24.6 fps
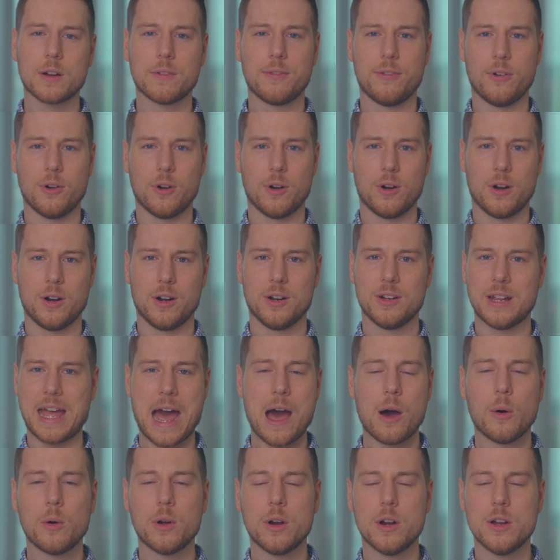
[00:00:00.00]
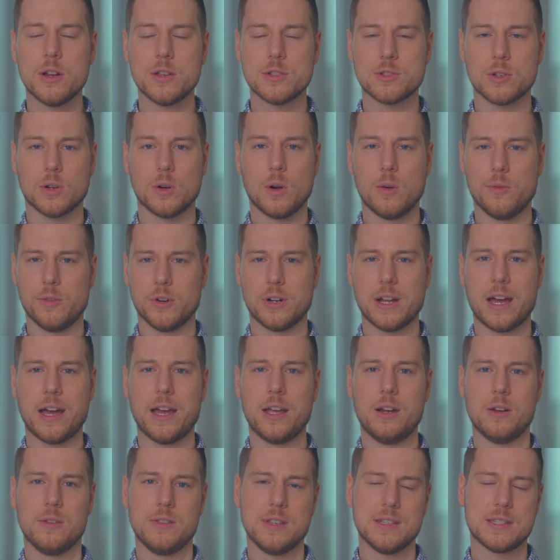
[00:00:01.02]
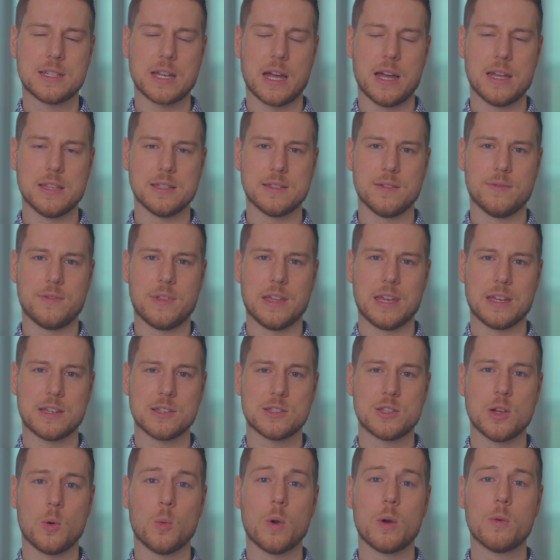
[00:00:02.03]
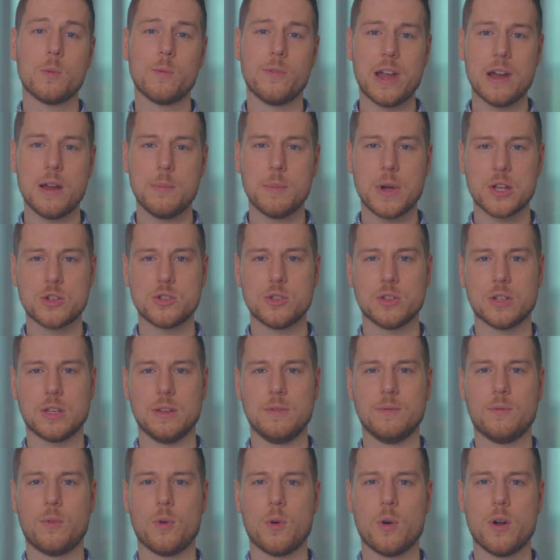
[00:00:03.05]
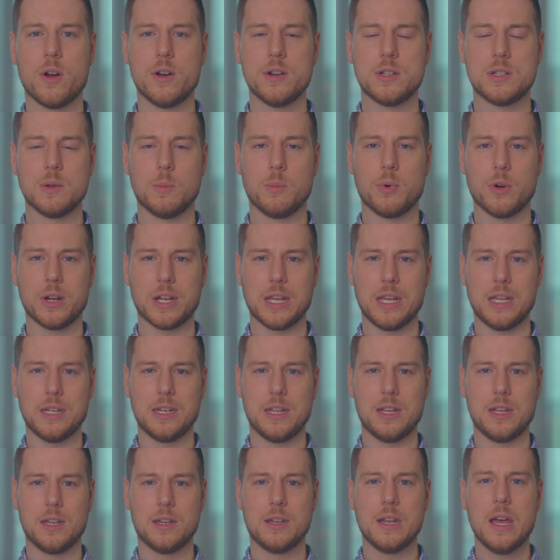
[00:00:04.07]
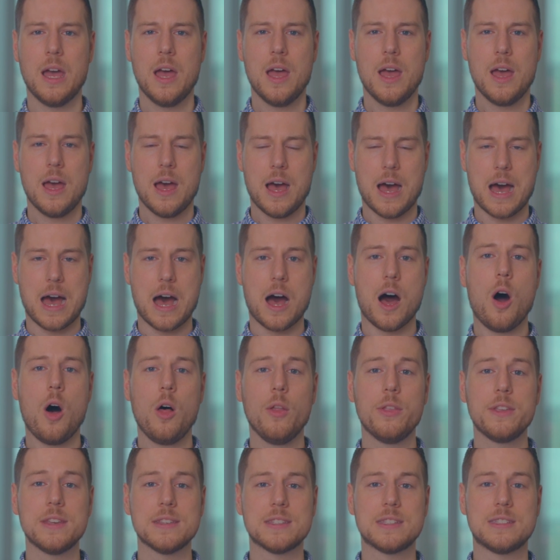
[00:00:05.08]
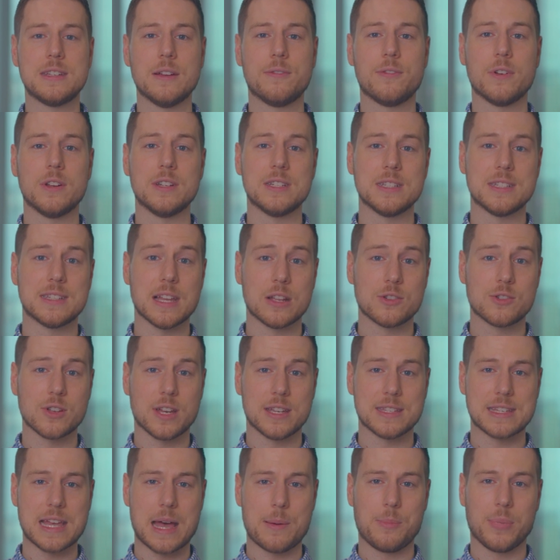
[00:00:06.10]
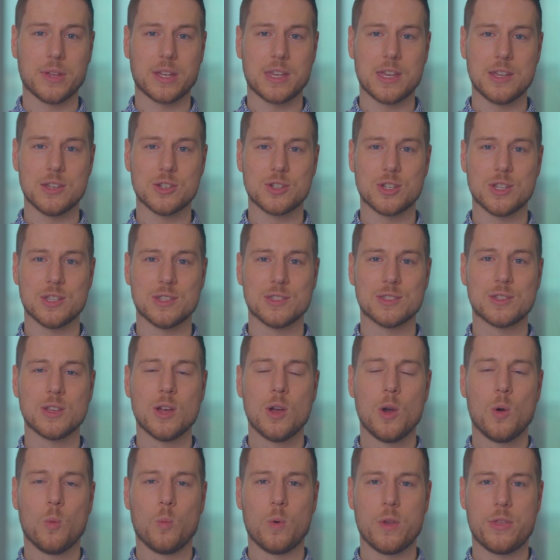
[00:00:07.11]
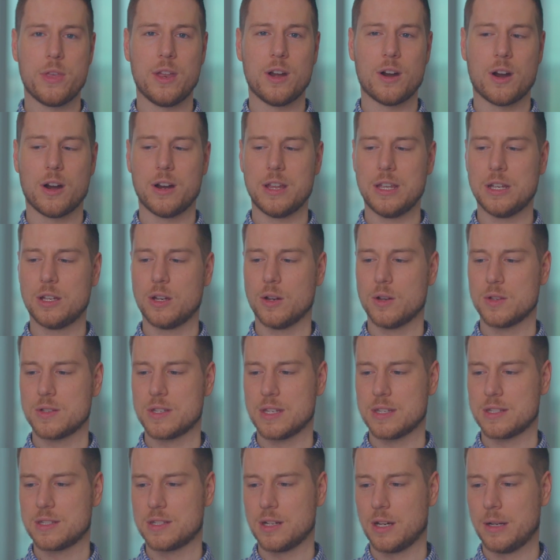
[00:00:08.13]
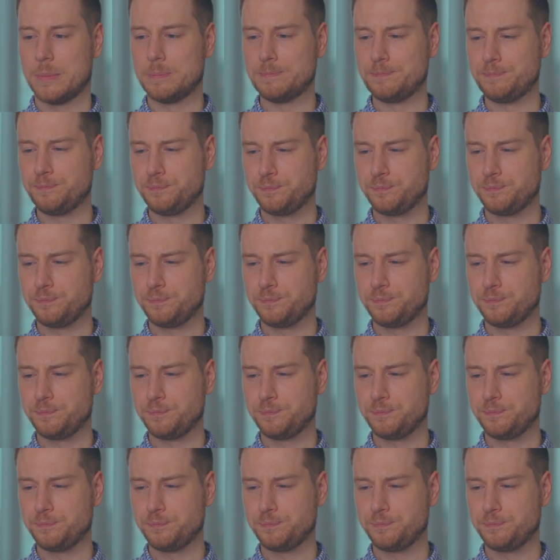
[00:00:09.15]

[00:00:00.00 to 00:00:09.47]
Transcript: for hours or overnight or these kinds of things. So we're very much looking forward to bringing in all these different decentralized applications within our ecosystem.